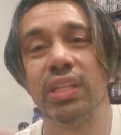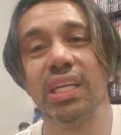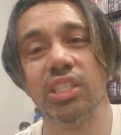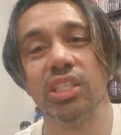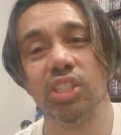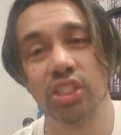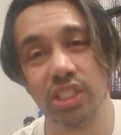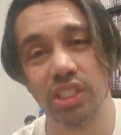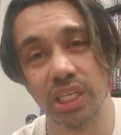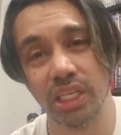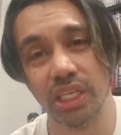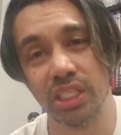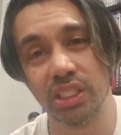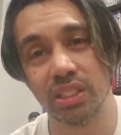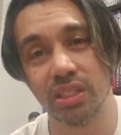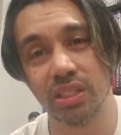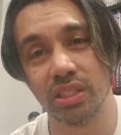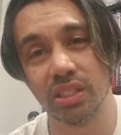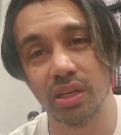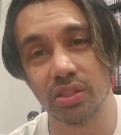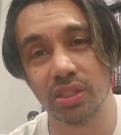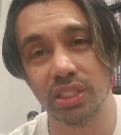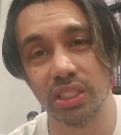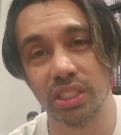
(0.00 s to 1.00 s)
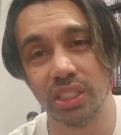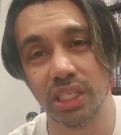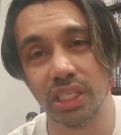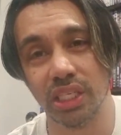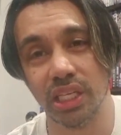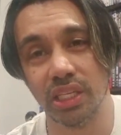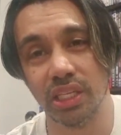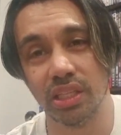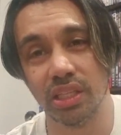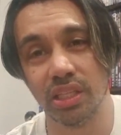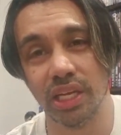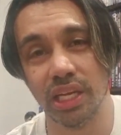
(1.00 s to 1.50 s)
Then she starts to
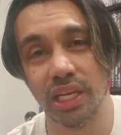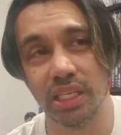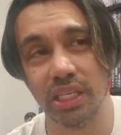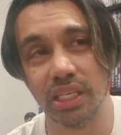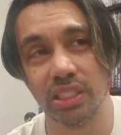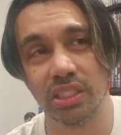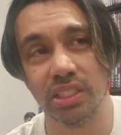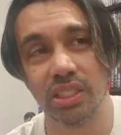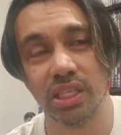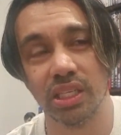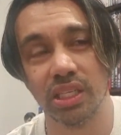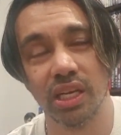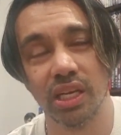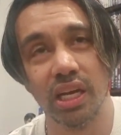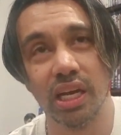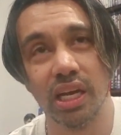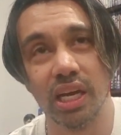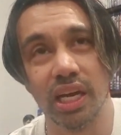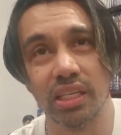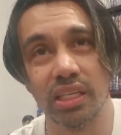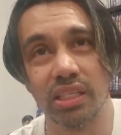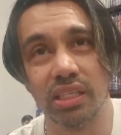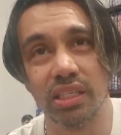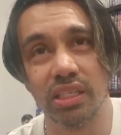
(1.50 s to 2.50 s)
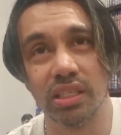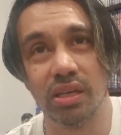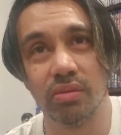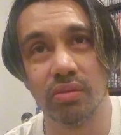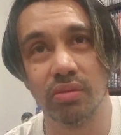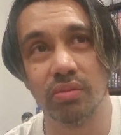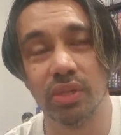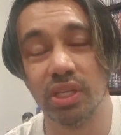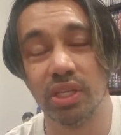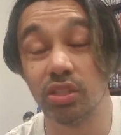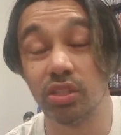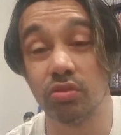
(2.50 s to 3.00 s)
see things, and
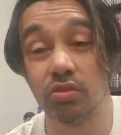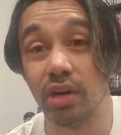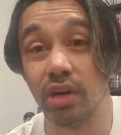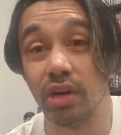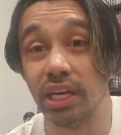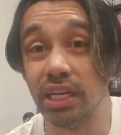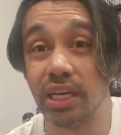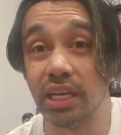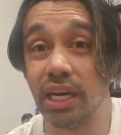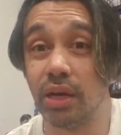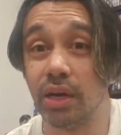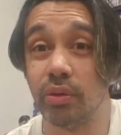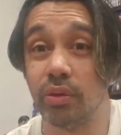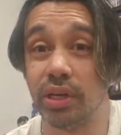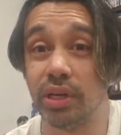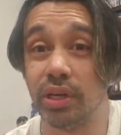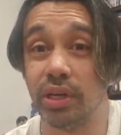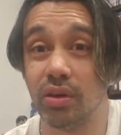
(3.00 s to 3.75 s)
it's great how